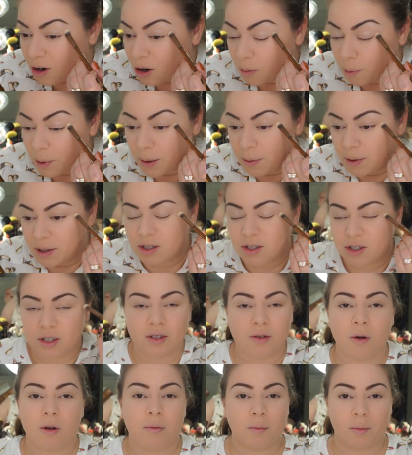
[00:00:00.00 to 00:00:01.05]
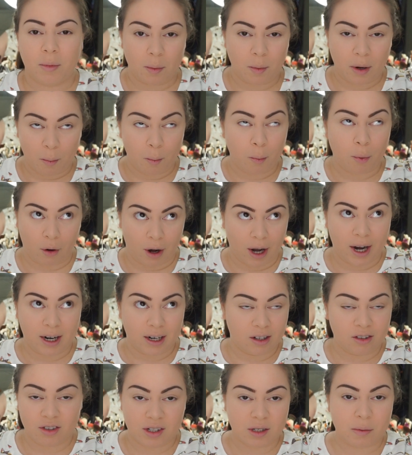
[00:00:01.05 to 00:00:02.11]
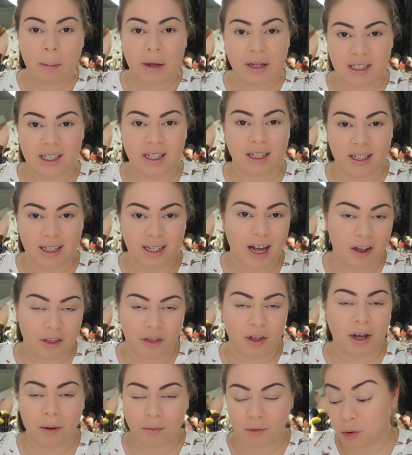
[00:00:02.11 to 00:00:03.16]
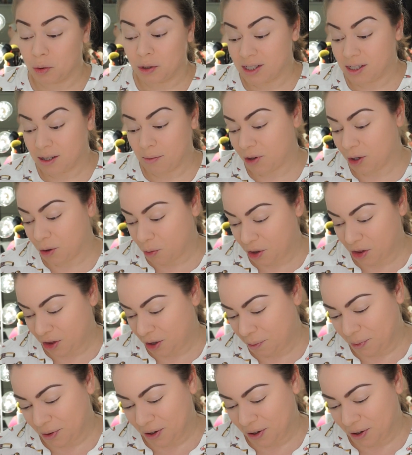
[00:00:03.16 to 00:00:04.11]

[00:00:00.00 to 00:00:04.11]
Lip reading: or maybe it's just on my brain and just mentally I think I'm doing something with it.